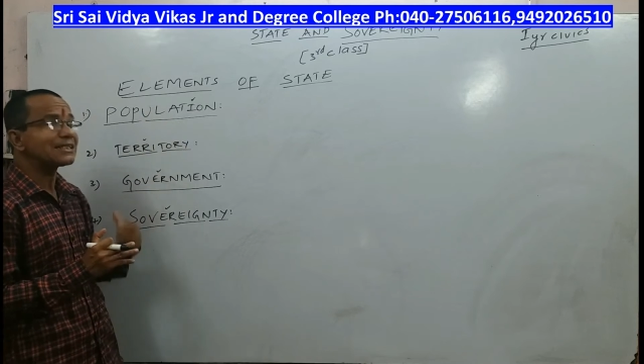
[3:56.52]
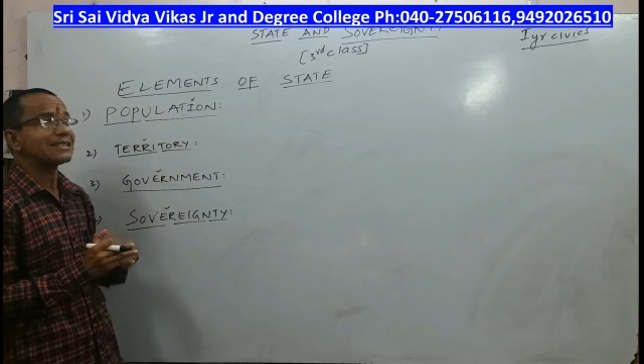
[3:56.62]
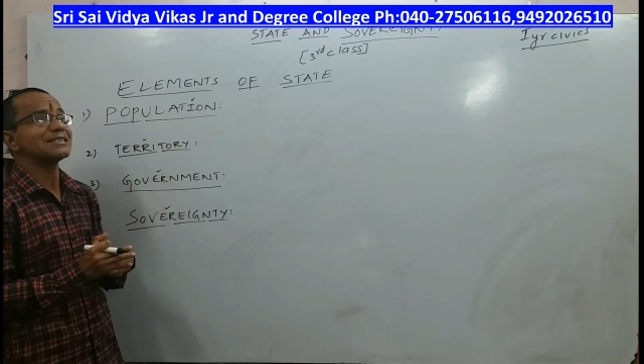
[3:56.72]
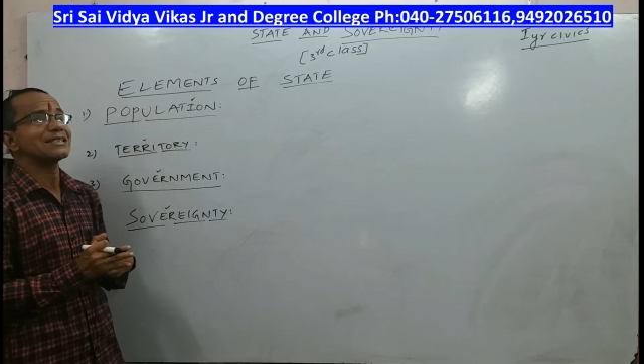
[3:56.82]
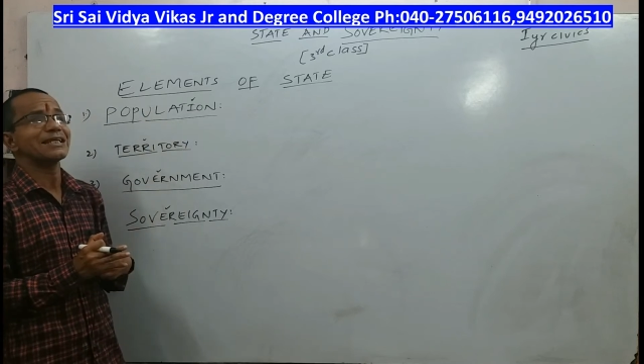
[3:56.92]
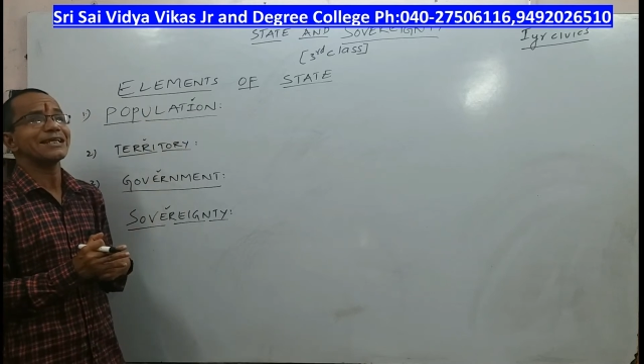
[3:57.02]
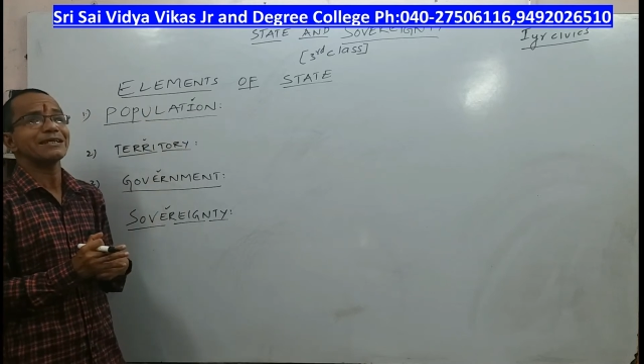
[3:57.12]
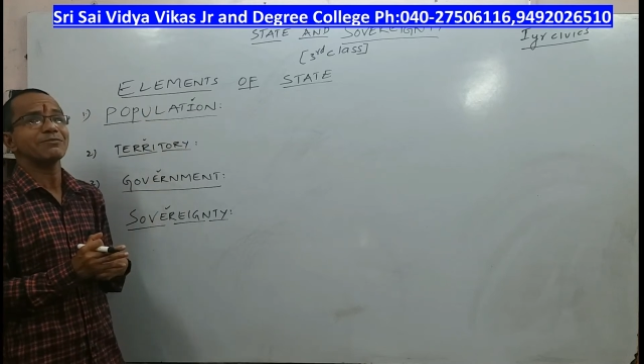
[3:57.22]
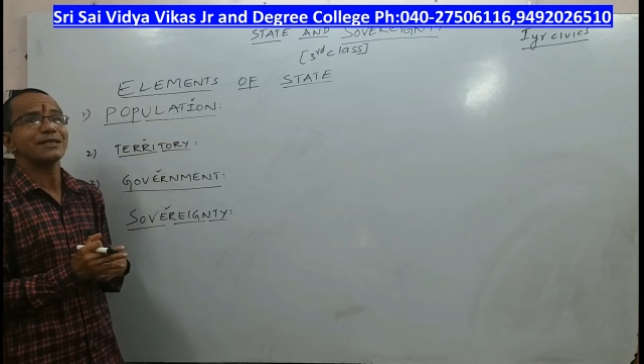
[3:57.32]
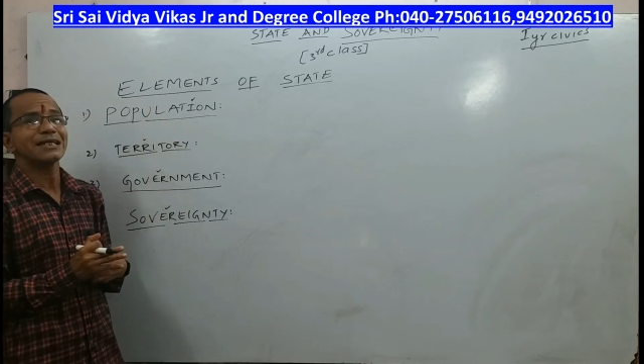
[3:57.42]
these
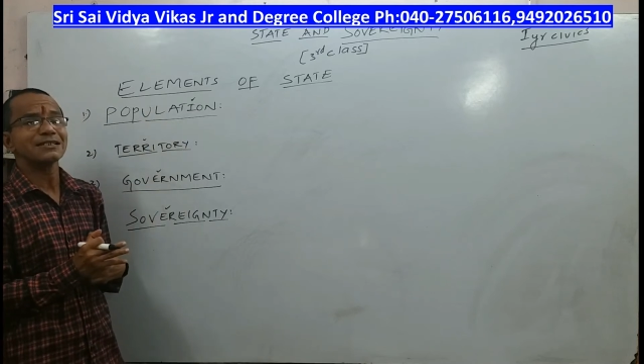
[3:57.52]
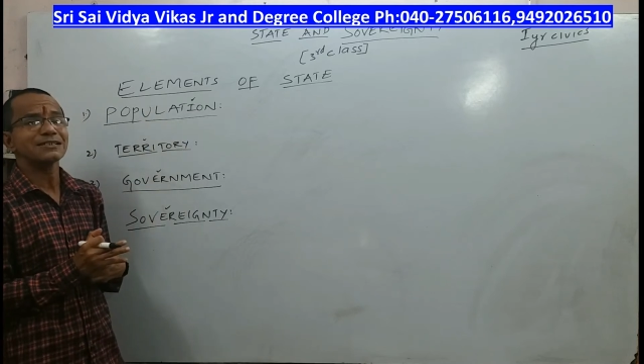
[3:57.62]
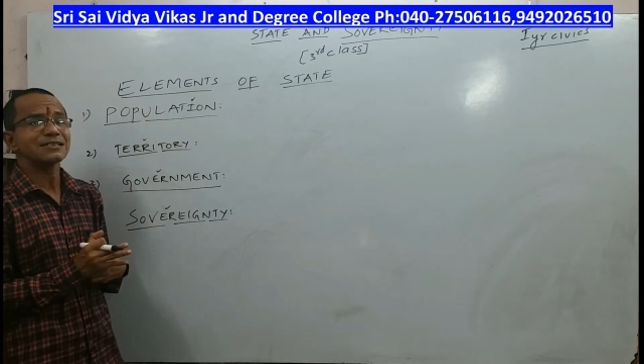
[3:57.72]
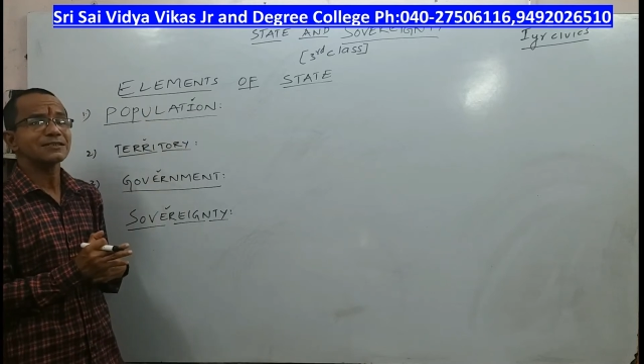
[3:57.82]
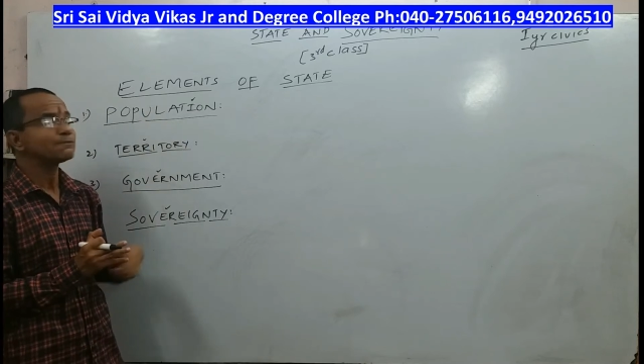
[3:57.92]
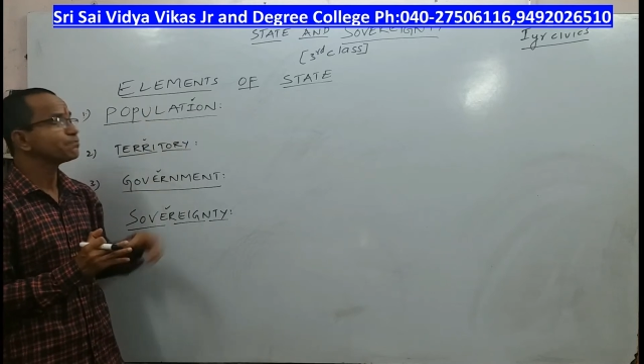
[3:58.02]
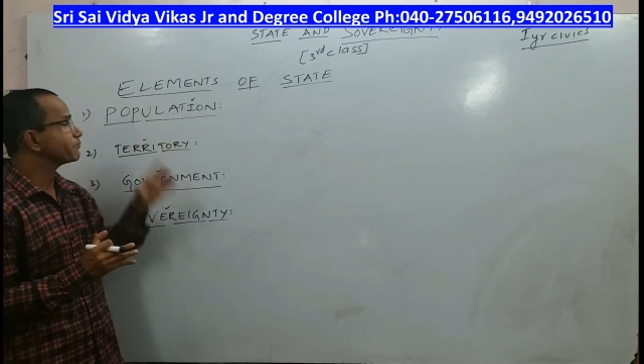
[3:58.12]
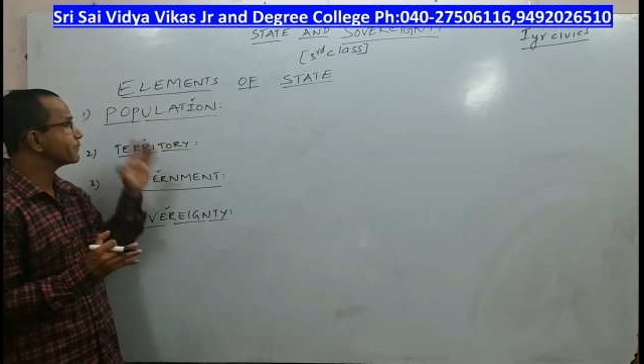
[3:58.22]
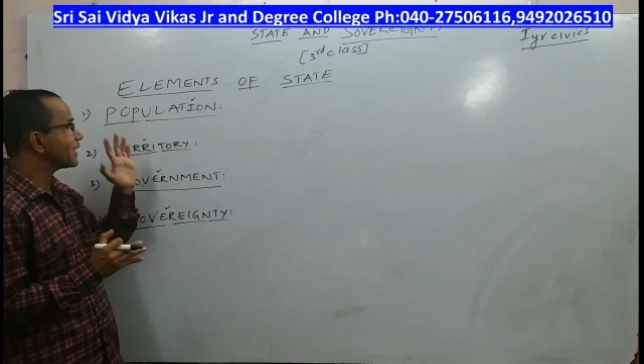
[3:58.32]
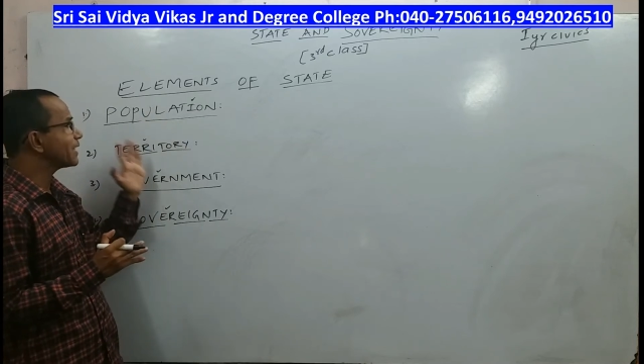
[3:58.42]
elements,
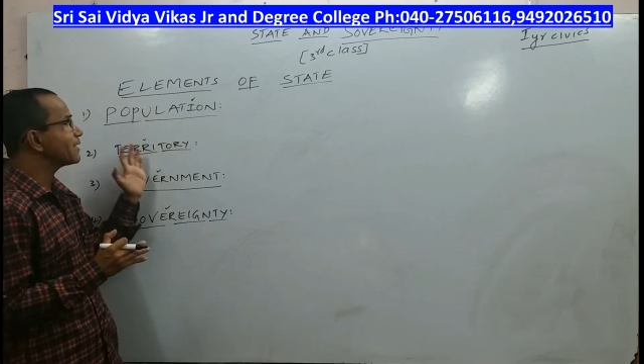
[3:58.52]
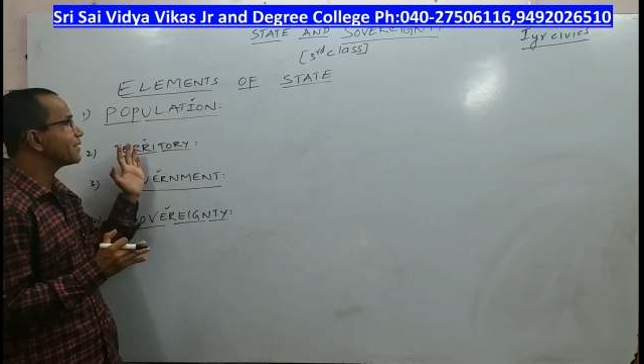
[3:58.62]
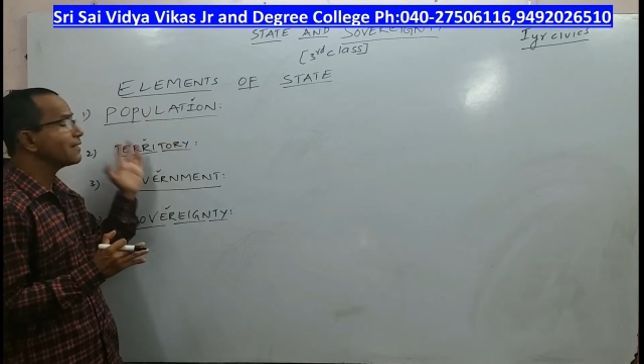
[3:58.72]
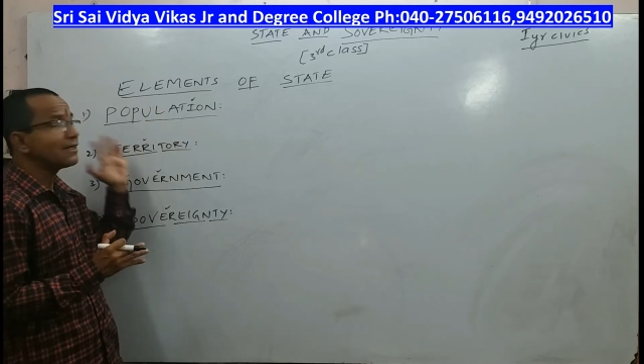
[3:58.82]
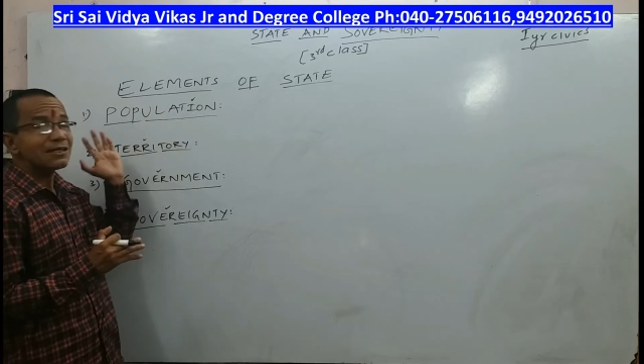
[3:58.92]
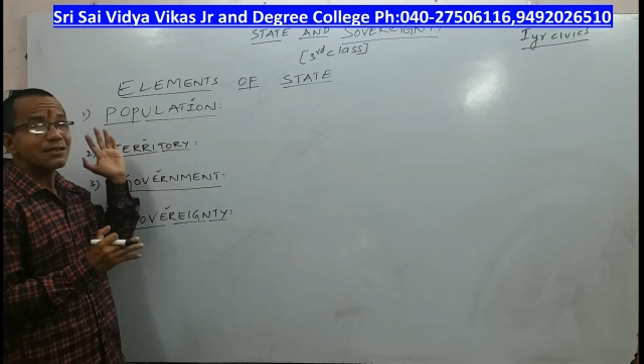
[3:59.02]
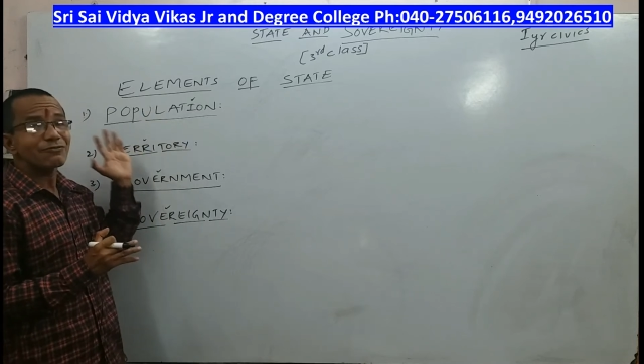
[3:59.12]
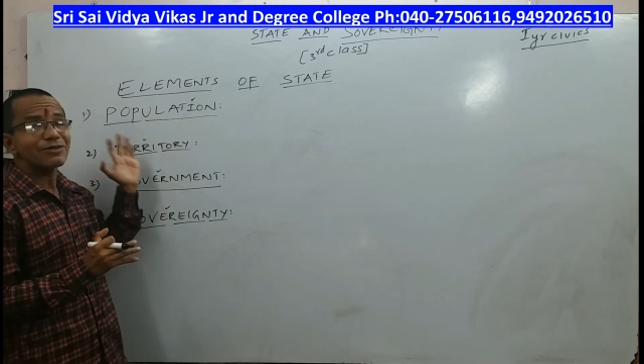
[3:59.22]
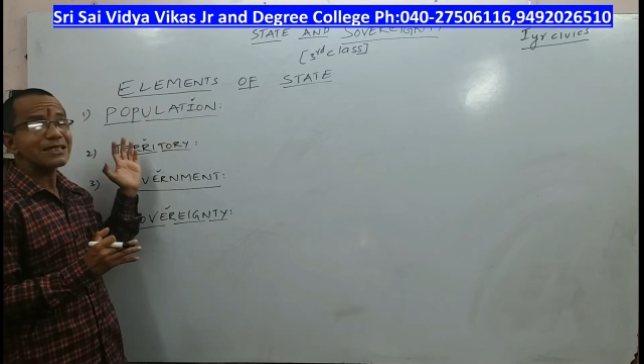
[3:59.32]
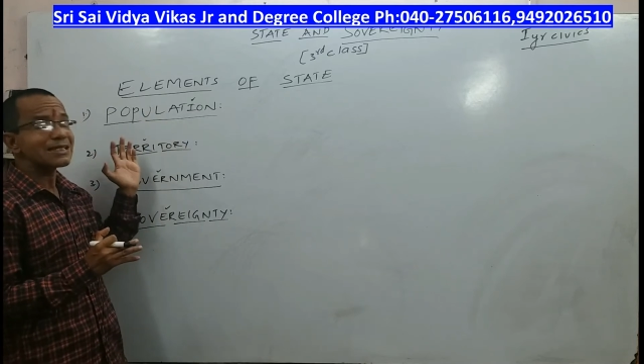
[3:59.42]

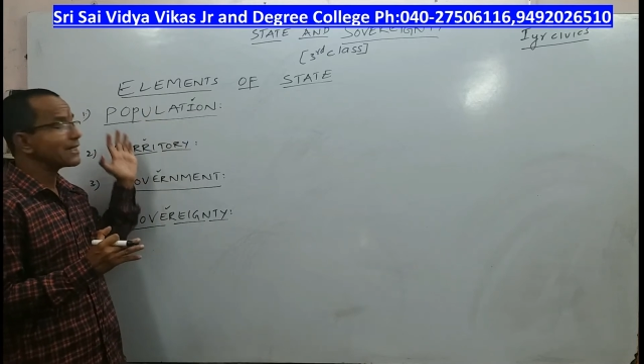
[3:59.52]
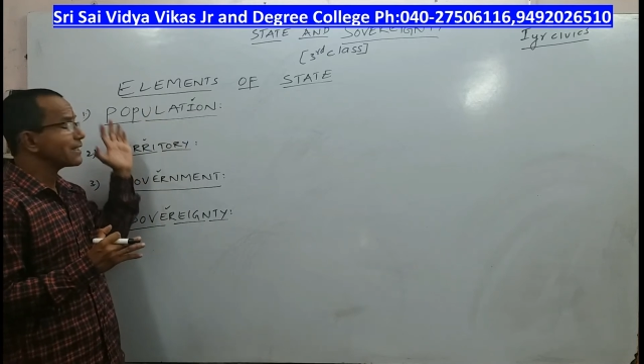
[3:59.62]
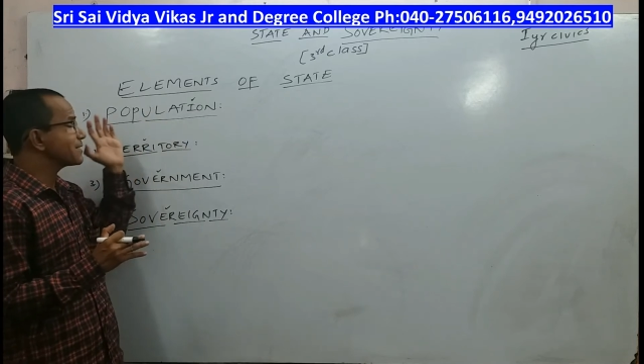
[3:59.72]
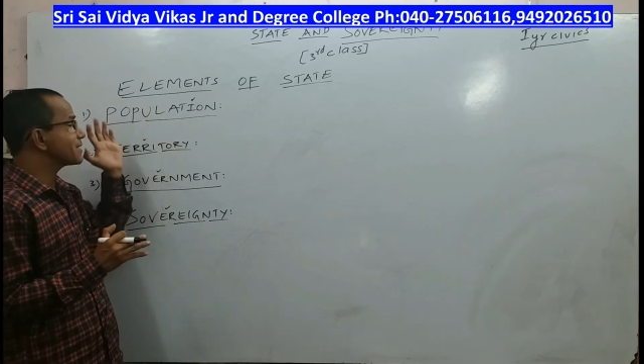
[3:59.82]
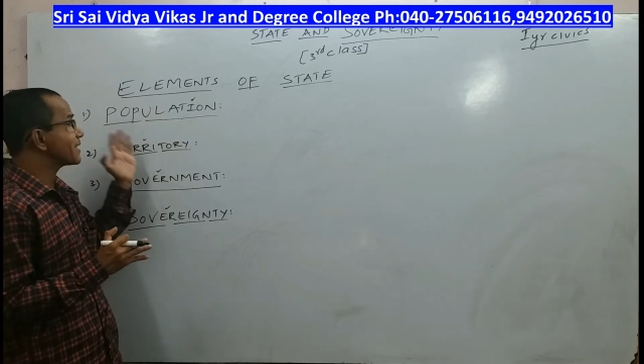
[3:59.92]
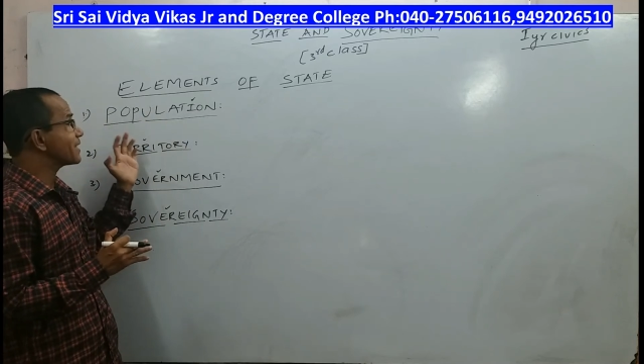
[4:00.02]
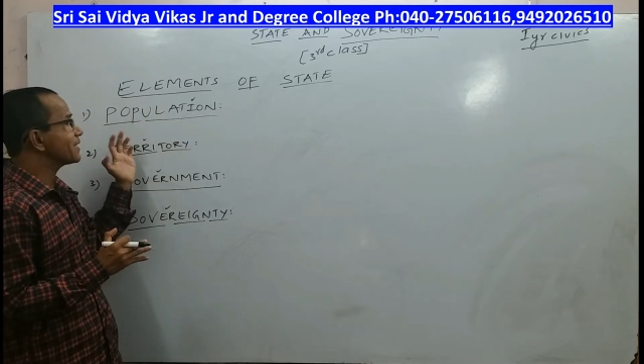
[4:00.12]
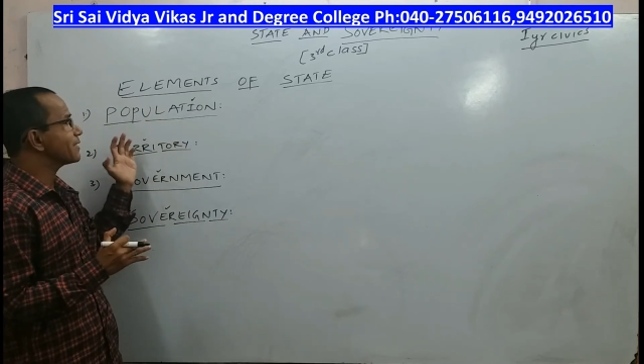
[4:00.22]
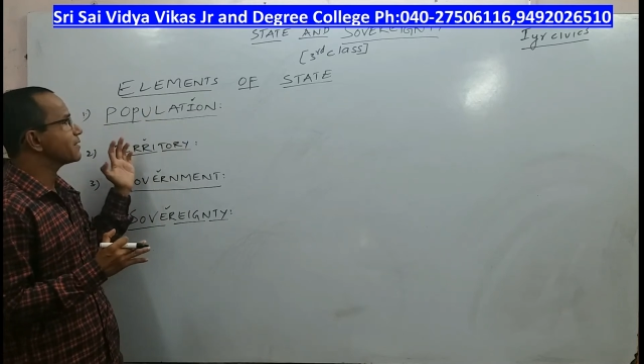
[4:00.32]
then we can say